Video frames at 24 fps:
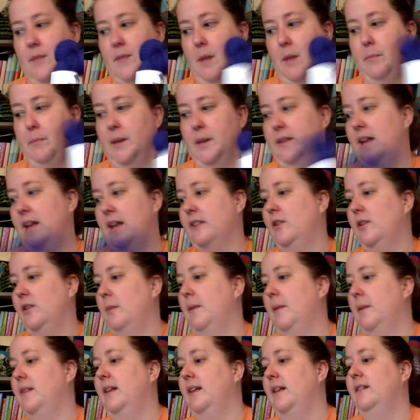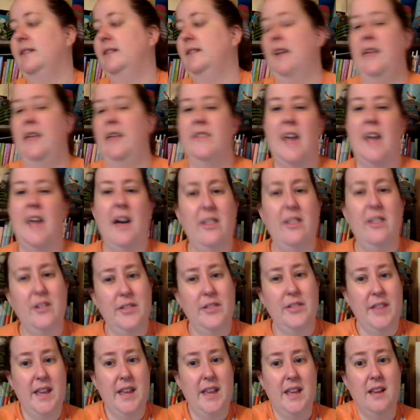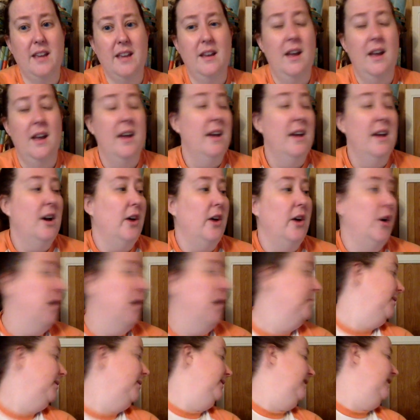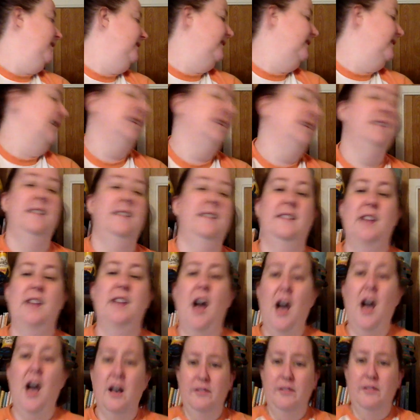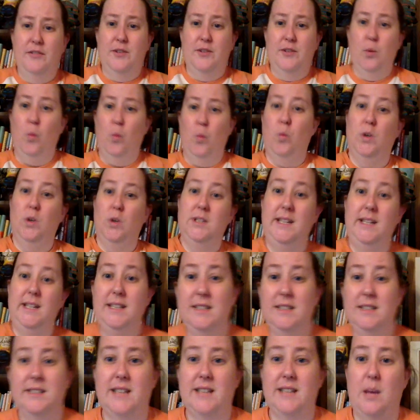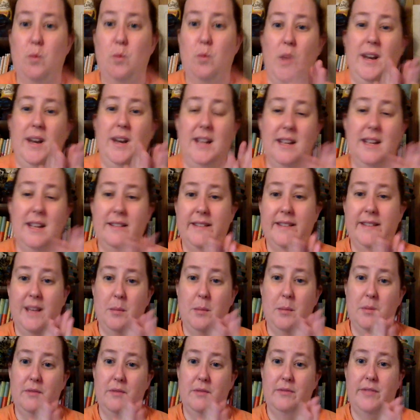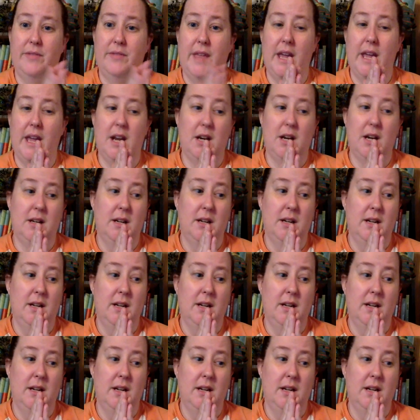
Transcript: but that's on my list. And the other thing on my list is Tuft Woolens. I want to get some of their,